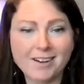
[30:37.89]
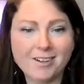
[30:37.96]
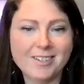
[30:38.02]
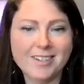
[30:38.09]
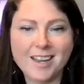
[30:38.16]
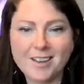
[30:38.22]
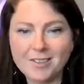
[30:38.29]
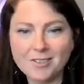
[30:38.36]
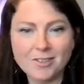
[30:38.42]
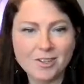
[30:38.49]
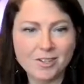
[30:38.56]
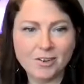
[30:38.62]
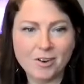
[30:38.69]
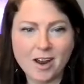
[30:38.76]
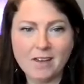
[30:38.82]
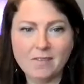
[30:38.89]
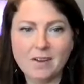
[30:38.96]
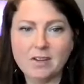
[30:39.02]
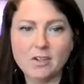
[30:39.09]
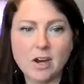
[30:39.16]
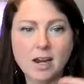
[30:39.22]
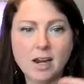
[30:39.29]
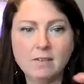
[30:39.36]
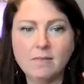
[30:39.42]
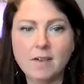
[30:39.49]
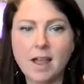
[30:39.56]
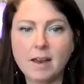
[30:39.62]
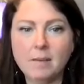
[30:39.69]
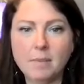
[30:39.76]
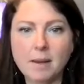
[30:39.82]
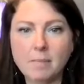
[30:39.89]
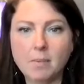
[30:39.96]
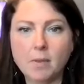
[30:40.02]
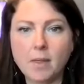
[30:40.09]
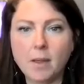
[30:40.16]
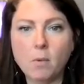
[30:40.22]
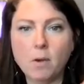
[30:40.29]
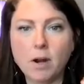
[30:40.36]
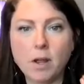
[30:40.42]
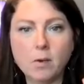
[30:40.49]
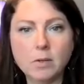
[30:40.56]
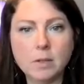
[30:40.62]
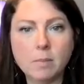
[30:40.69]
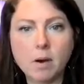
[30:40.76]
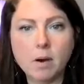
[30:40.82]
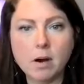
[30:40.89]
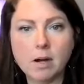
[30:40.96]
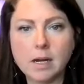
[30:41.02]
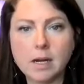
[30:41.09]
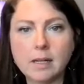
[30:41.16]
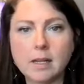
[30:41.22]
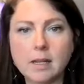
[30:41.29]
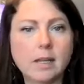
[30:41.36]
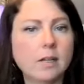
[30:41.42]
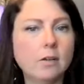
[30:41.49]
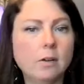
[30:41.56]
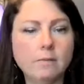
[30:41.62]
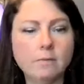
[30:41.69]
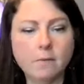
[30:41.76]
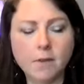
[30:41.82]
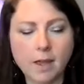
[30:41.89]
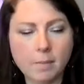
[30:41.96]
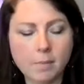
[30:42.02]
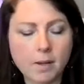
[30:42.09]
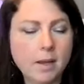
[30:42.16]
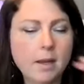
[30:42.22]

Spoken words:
Your sales are just gravy, trying to find people that want to host a party that then you can flip.